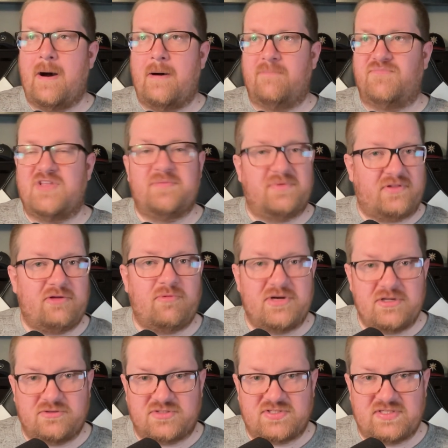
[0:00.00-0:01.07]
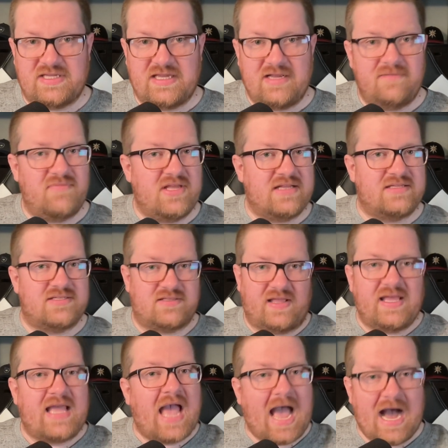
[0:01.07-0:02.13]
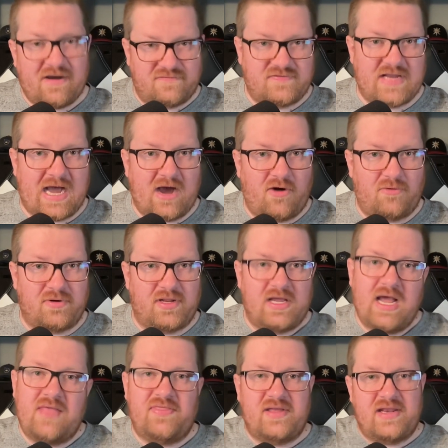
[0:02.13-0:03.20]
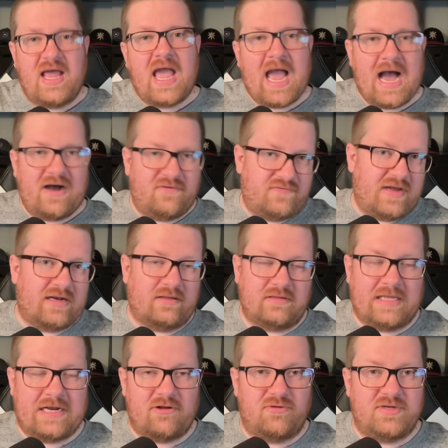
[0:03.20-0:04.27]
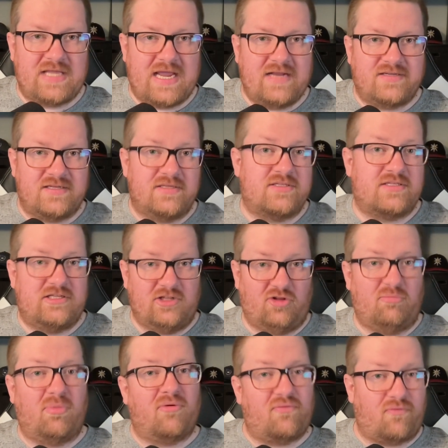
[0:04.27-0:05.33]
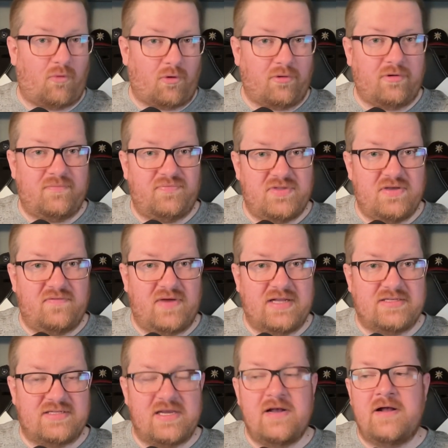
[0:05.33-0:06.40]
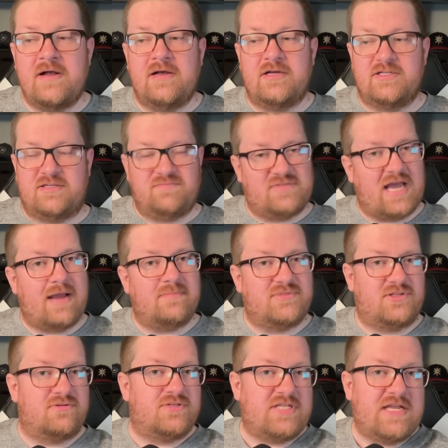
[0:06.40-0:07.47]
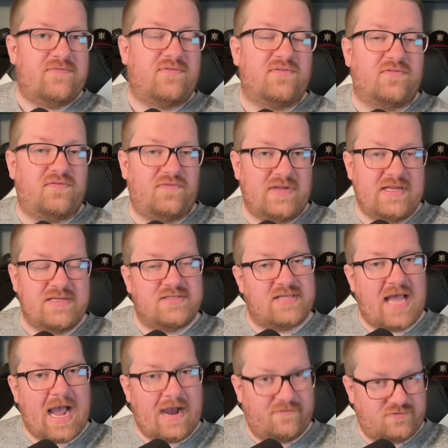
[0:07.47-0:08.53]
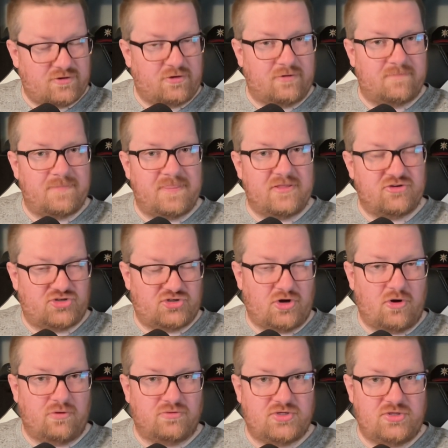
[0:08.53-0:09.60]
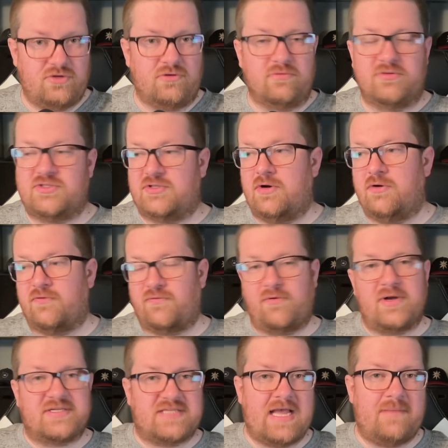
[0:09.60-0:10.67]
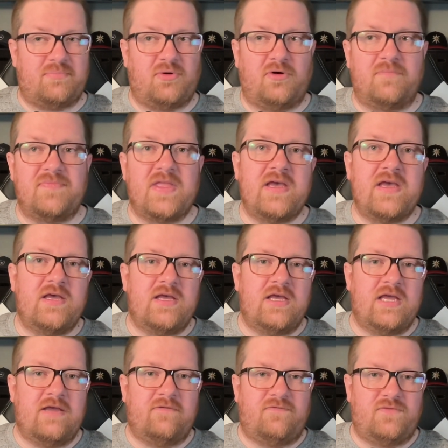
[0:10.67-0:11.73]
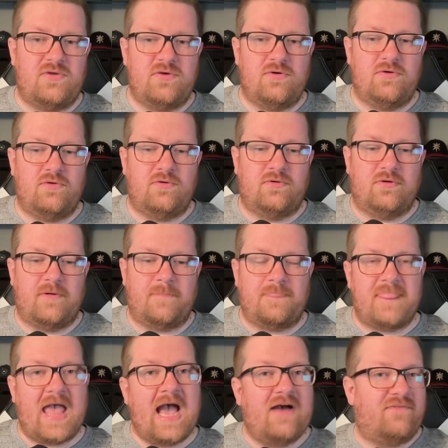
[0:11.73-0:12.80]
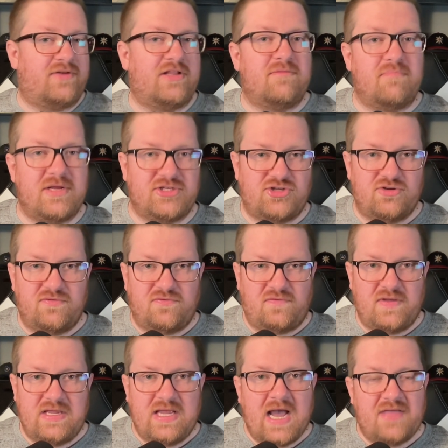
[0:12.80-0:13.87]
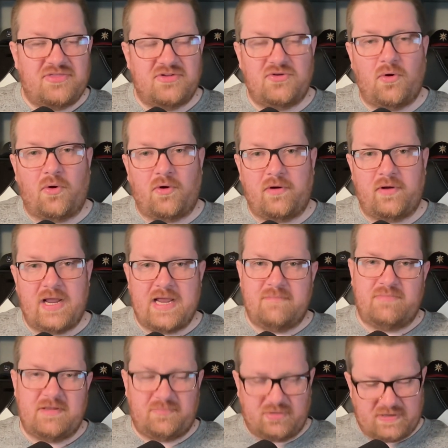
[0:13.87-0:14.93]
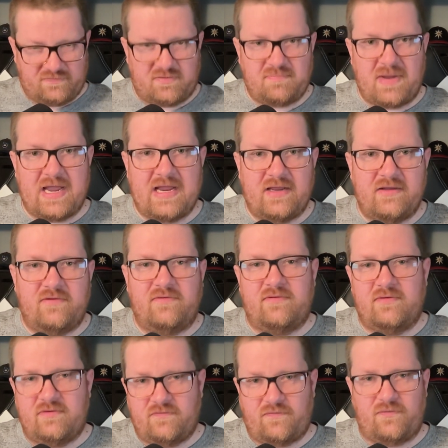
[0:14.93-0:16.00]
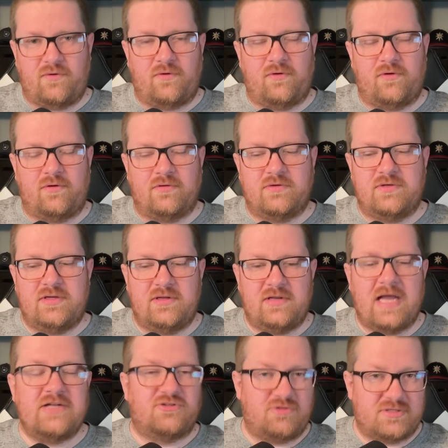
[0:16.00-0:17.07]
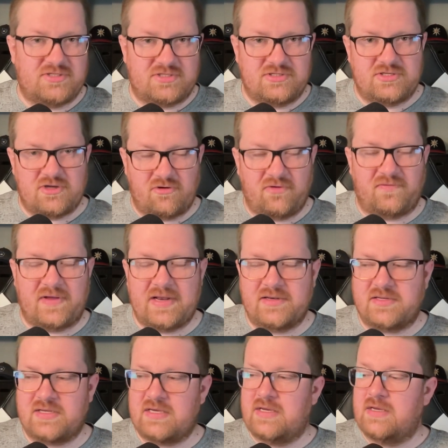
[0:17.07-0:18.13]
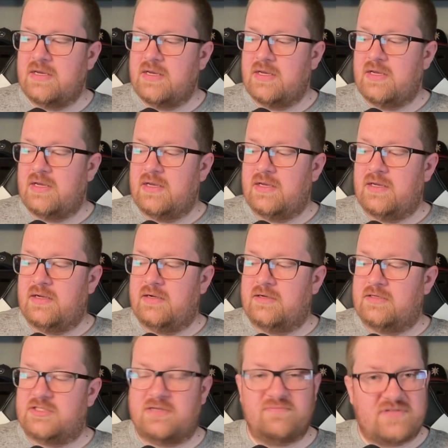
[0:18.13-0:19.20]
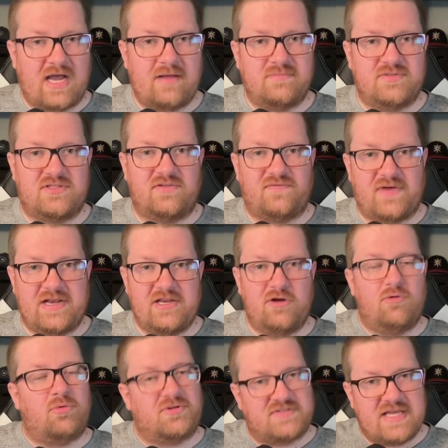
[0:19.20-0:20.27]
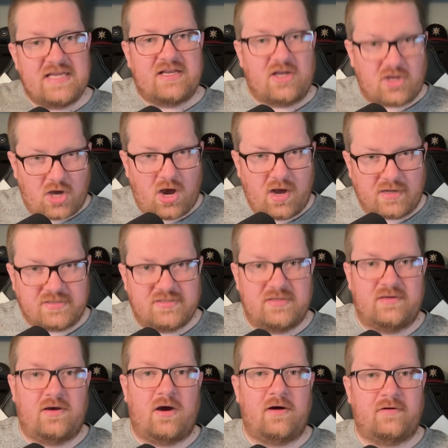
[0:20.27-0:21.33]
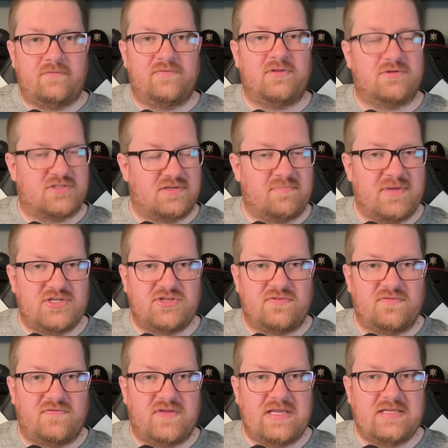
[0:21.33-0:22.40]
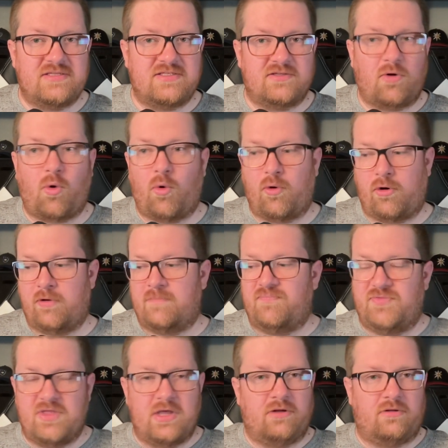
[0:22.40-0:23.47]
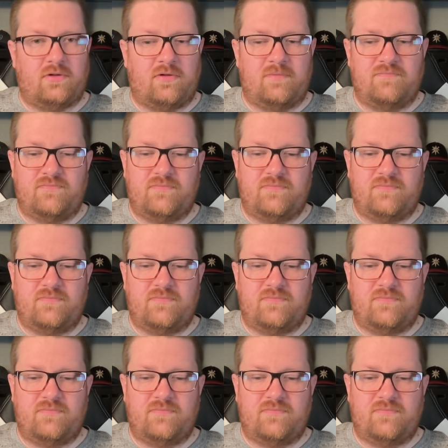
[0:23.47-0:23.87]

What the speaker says: Typically what you'll see is like half down and then half at a later date, still before the event. Sometimes there's even fees after the show too. So for example, if you have an admission fee at the door and people have to pay for entrance into your event, Sometimes the venue will take a cut of those admission fees, or they'll